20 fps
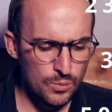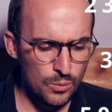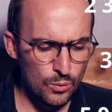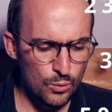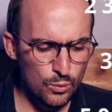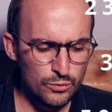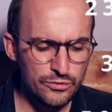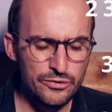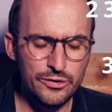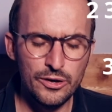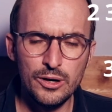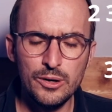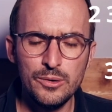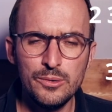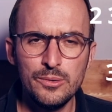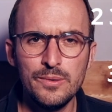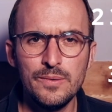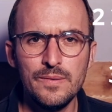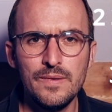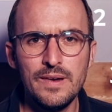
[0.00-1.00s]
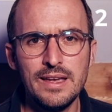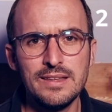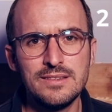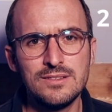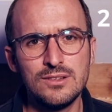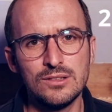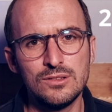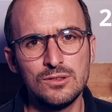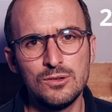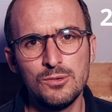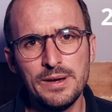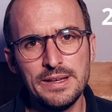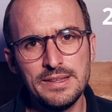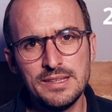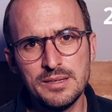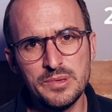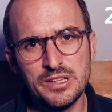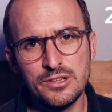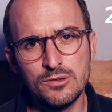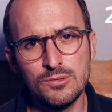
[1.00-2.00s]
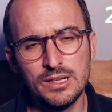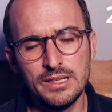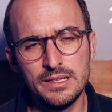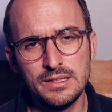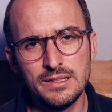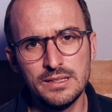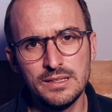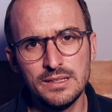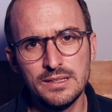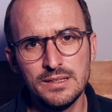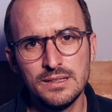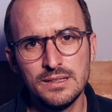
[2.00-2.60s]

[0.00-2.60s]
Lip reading: Also, it's got great image quality.